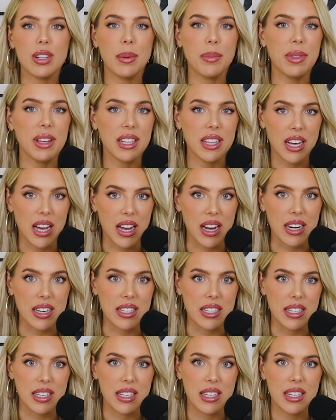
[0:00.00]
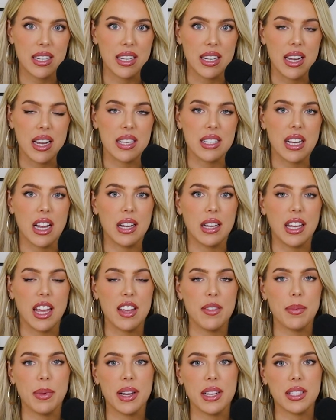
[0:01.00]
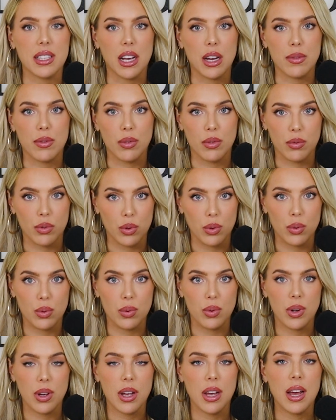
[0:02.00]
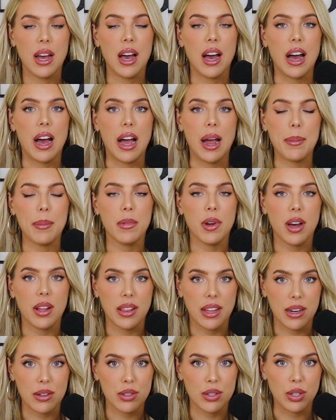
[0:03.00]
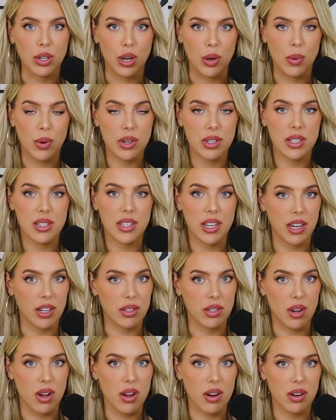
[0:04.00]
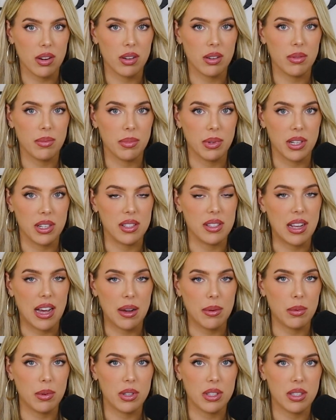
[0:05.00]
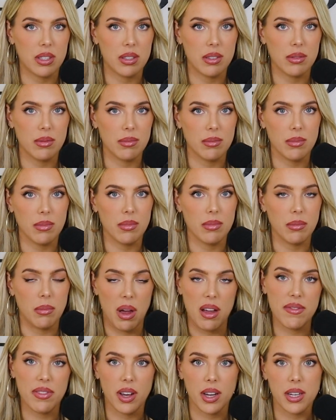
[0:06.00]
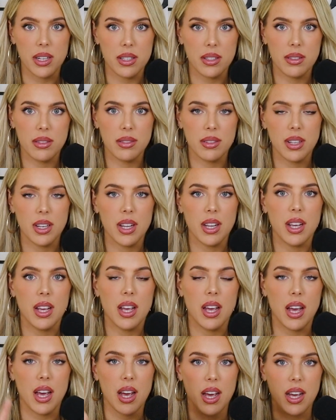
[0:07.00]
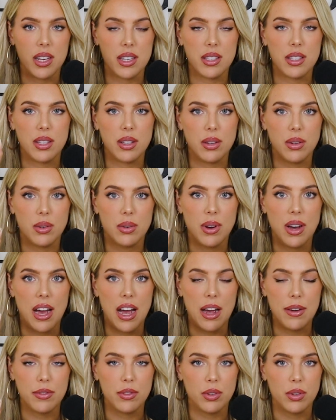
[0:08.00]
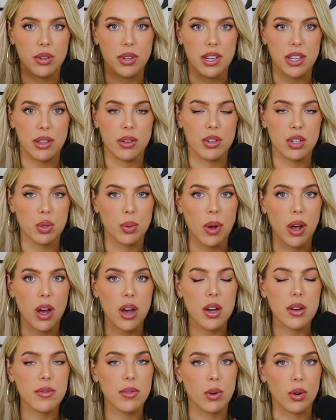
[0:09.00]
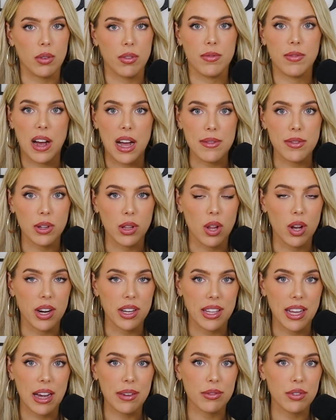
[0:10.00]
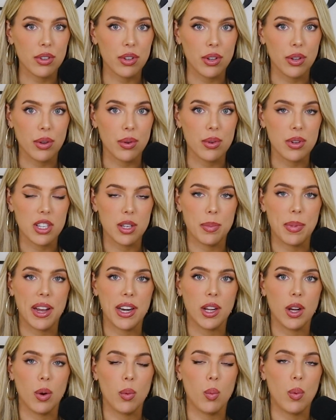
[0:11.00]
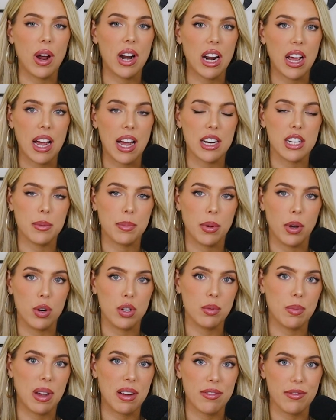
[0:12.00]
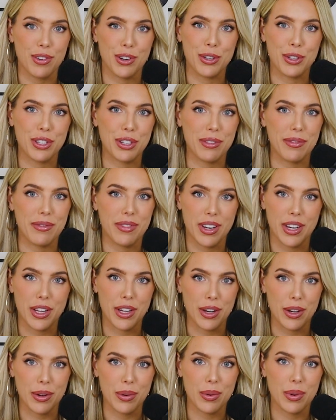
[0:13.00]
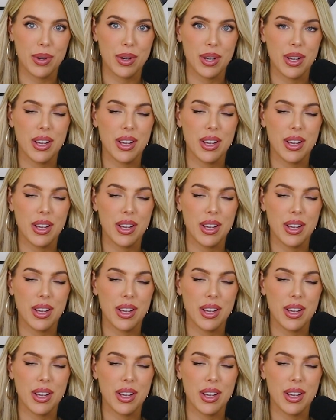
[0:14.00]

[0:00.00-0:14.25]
something that I did is I gave myself a rule. I'm not allowed to go onto TikTok because that was my vice until after either 12 or 5 o'clock in the afternoon, depending on when I had to post my first video.